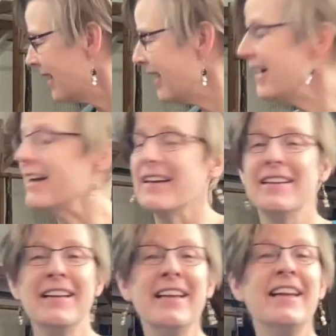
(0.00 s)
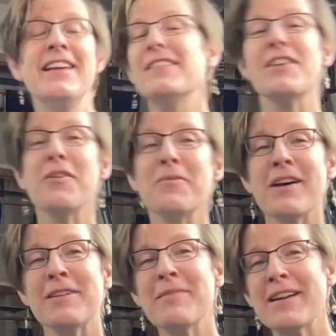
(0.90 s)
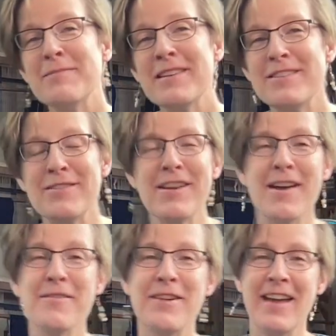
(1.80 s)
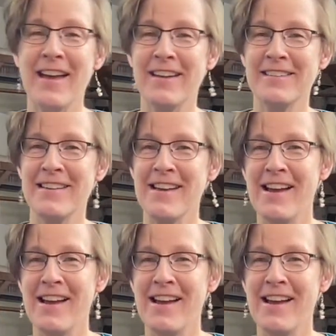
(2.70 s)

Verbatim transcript: So welcome back to my studio, and